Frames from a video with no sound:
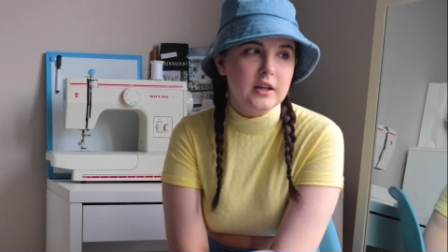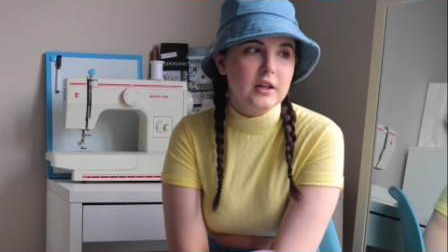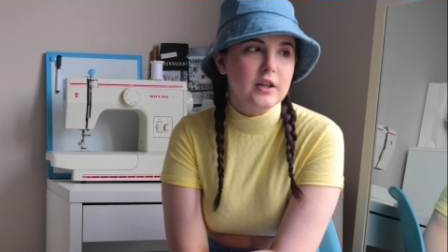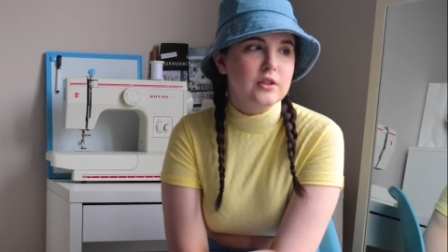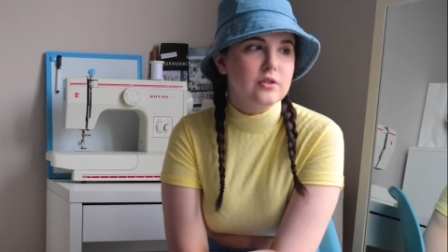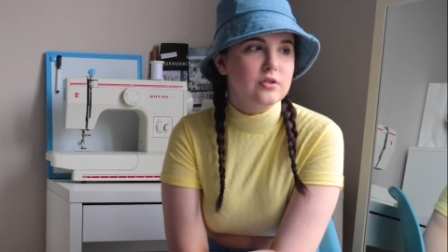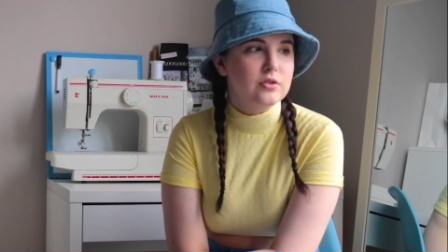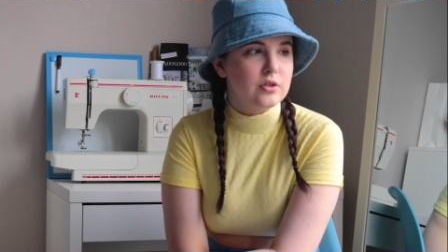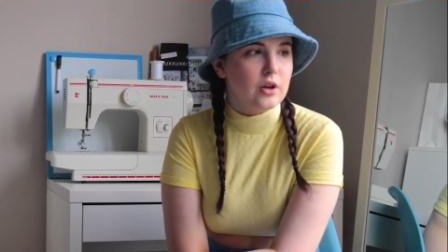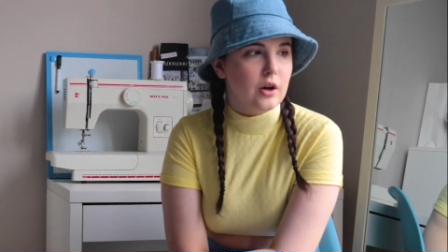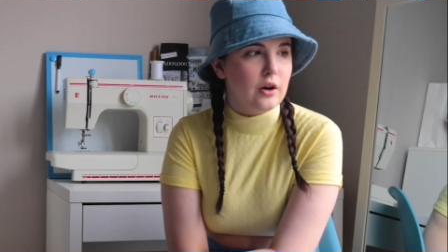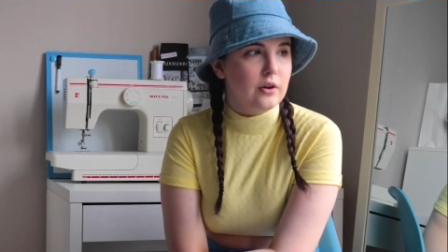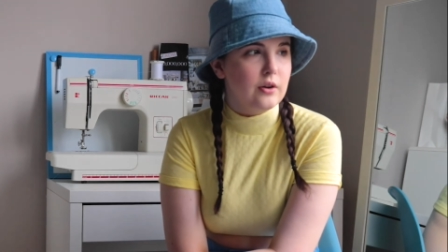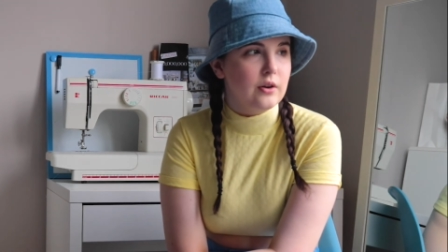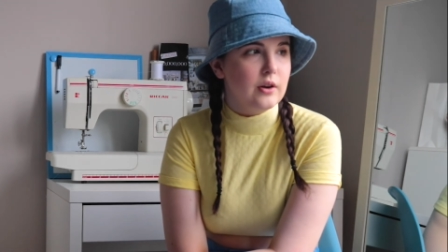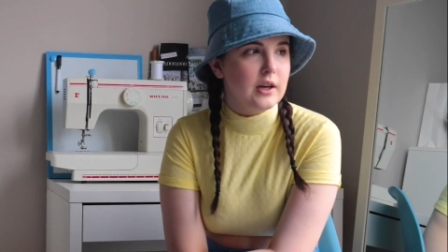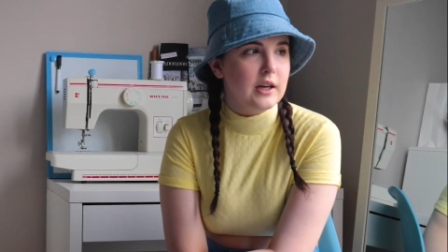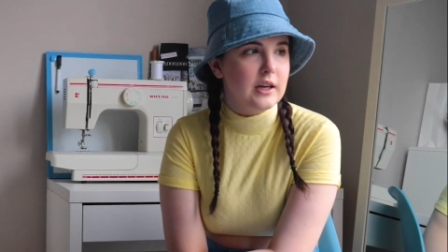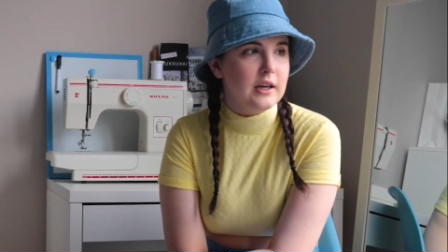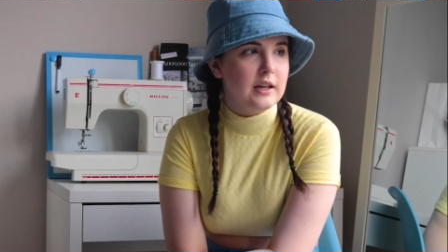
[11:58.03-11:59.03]
so
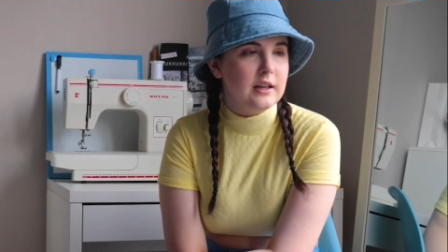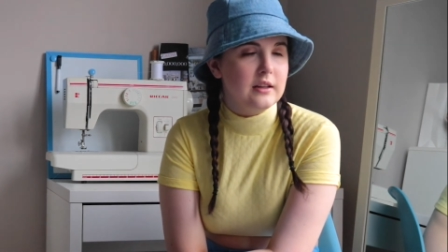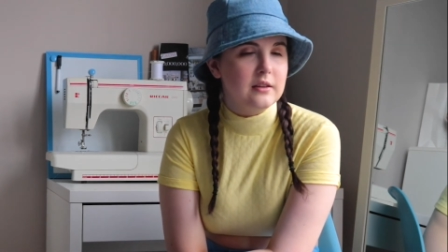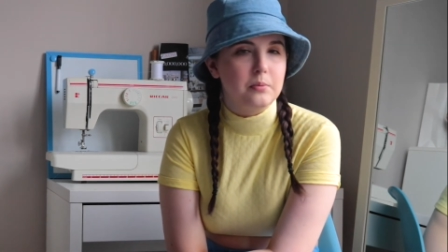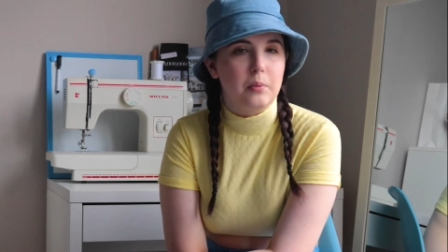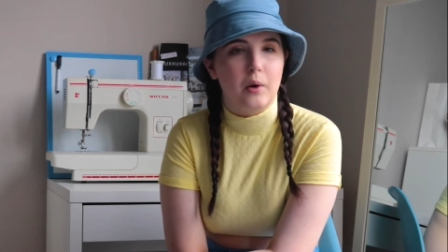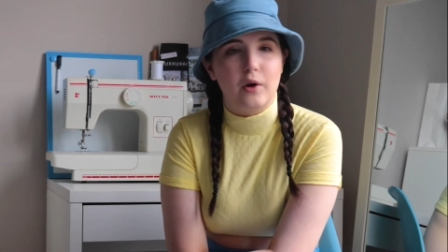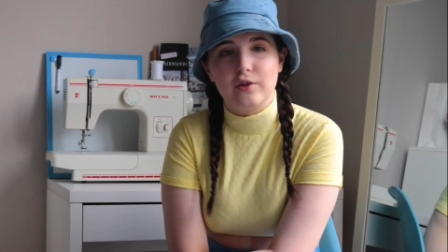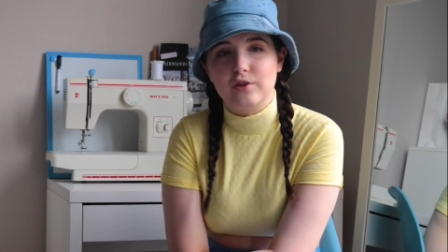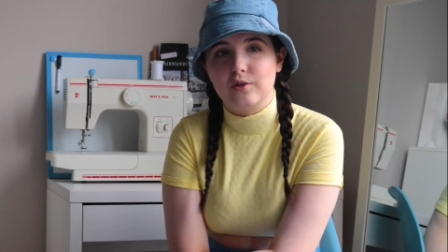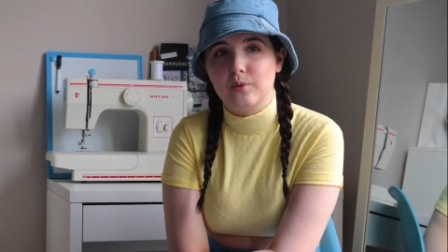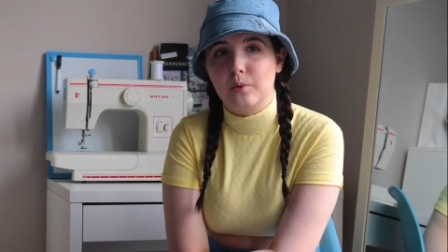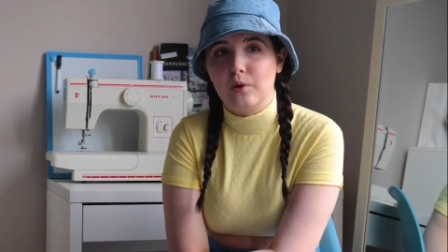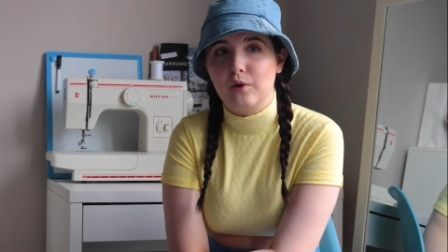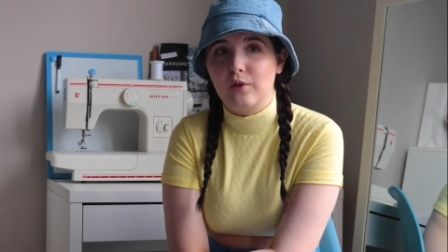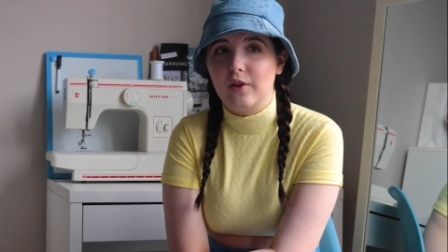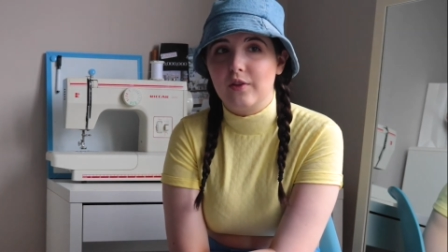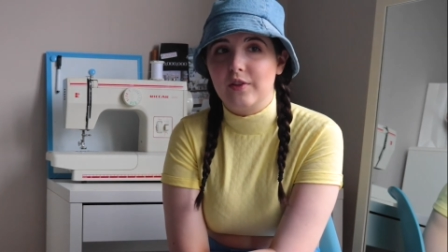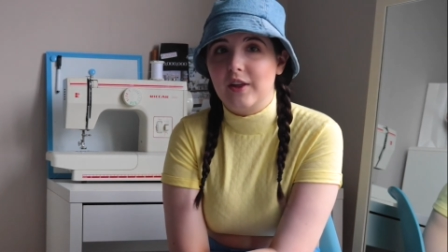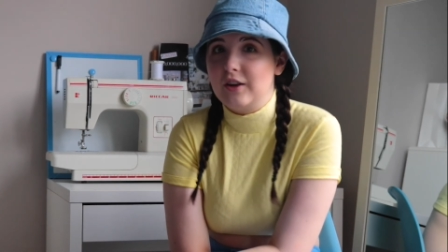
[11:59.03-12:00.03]
it is possible
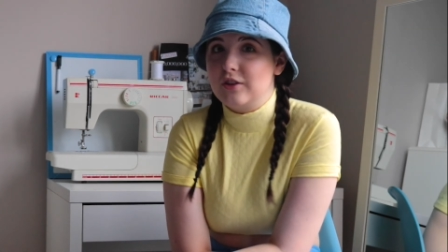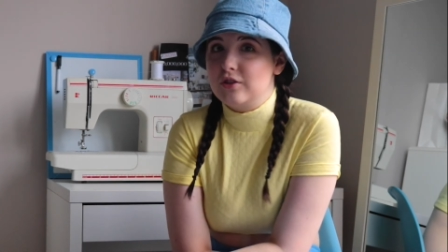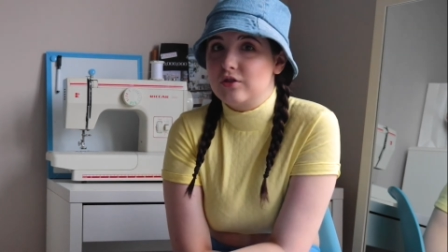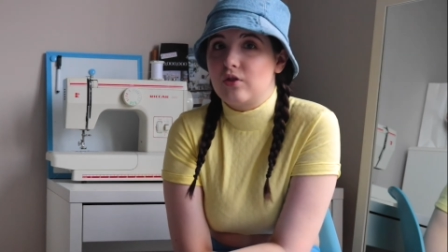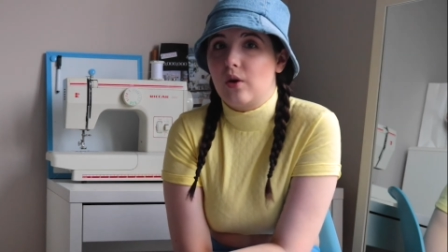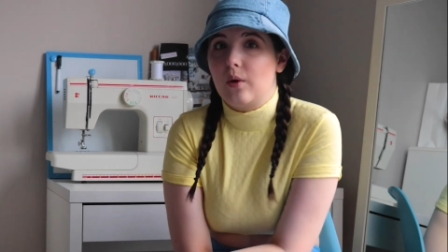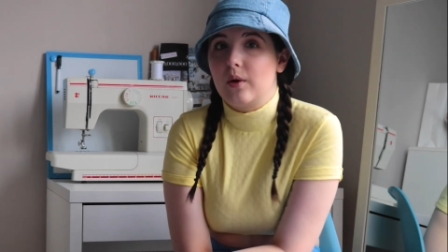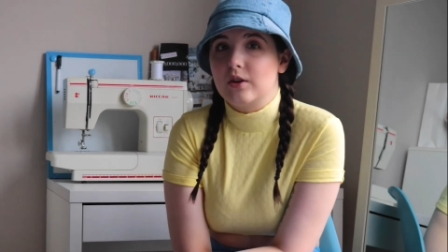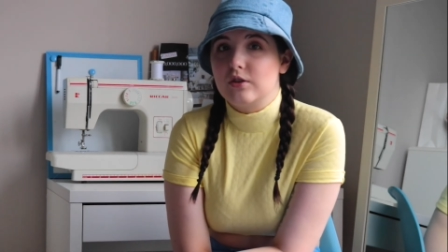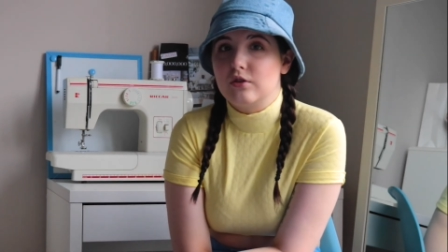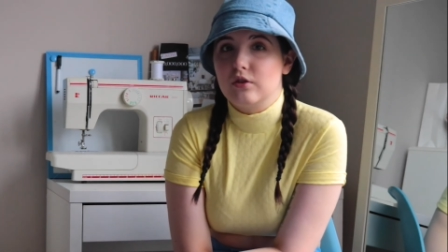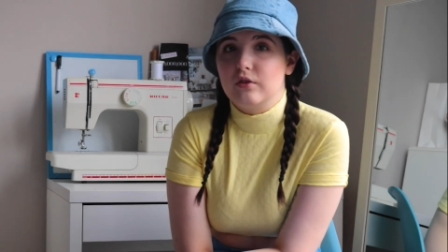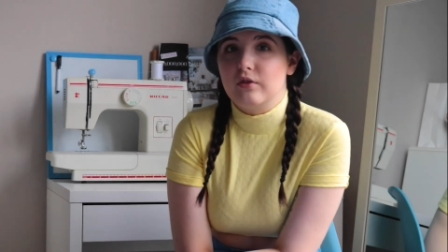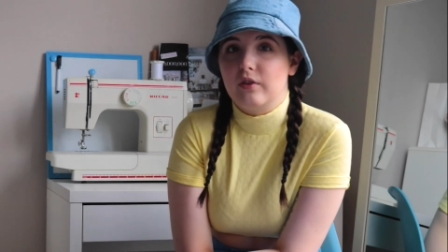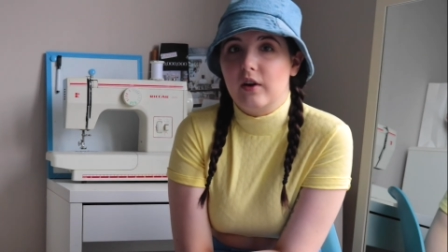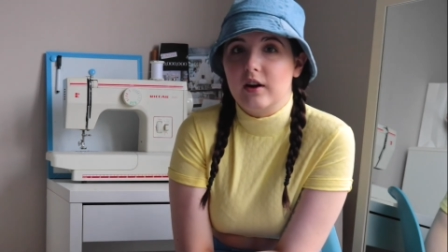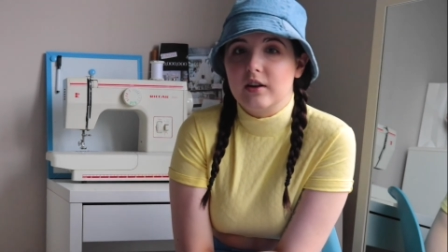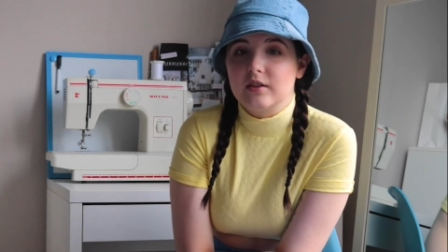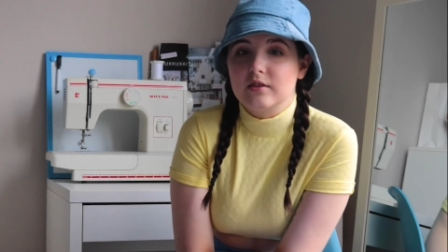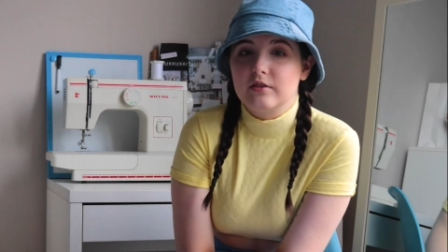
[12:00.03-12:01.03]
that they're just growing too
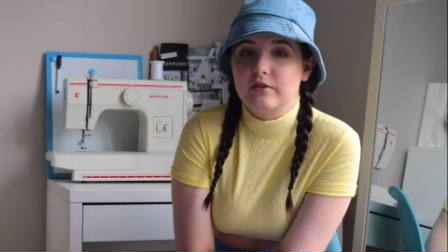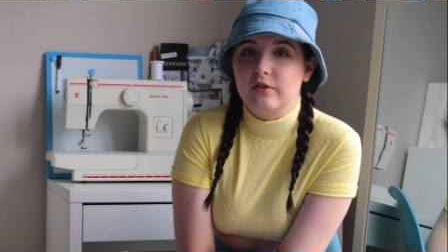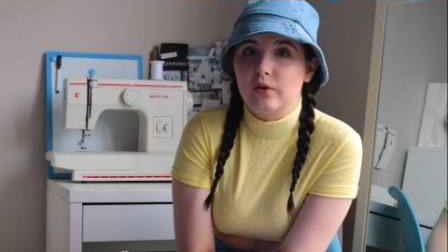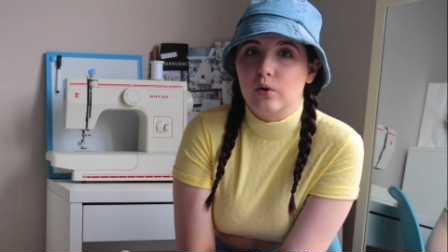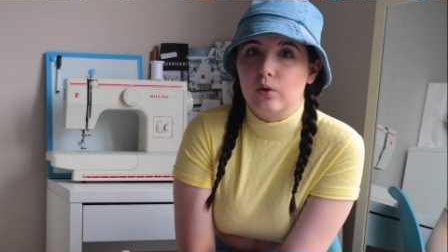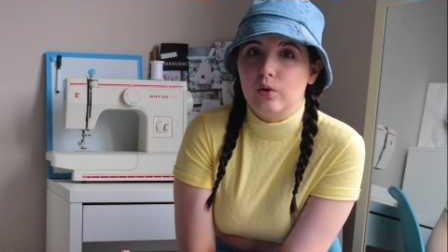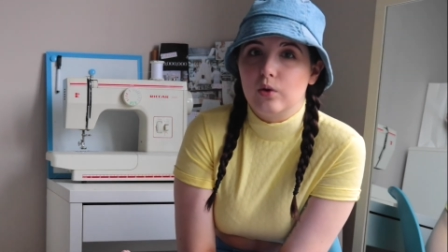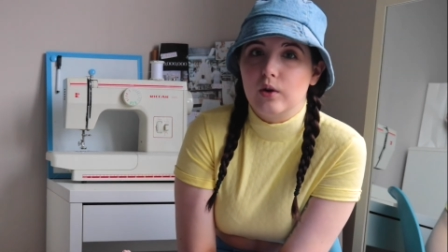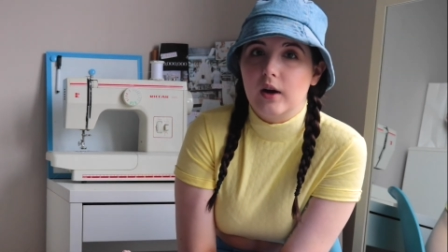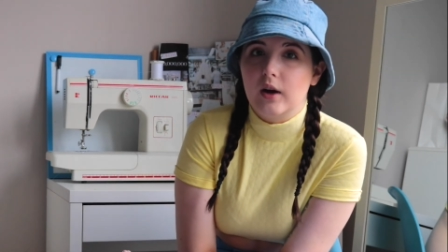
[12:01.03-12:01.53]
fast for